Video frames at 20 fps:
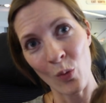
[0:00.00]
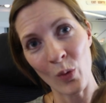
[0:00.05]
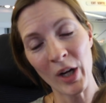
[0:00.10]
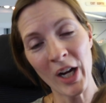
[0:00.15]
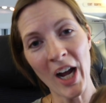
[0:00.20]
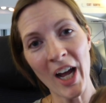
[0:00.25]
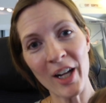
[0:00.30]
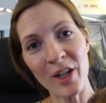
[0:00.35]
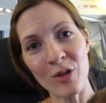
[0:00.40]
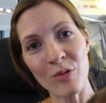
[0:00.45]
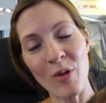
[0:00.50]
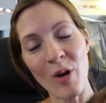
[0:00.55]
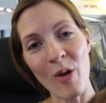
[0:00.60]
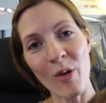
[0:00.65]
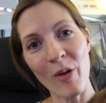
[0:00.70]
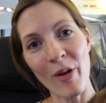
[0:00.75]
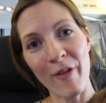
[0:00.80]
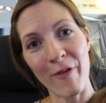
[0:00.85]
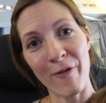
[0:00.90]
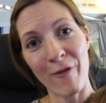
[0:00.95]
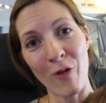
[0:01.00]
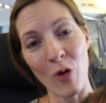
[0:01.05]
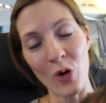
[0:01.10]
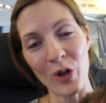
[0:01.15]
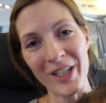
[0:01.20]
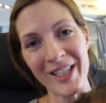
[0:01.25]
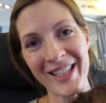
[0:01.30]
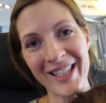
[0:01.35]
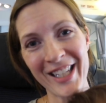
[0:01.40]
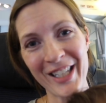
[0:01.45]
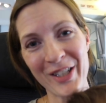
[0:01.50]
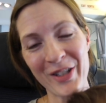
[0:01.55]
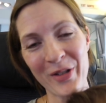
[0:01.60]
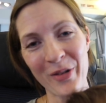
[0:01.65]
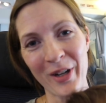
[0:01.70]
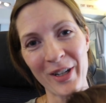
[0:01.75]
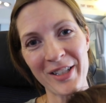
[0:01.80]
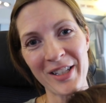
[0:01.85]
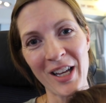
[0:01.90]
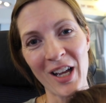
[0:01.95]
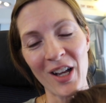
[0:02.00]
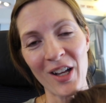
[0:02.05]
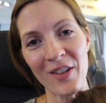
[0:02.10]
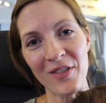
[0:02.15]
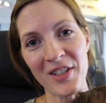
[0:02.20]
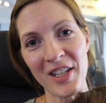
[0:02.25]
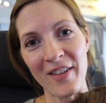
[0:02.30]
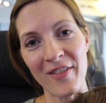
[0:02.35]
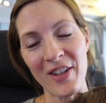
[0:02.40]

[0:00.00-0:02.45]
We got a row of four seats to ourselves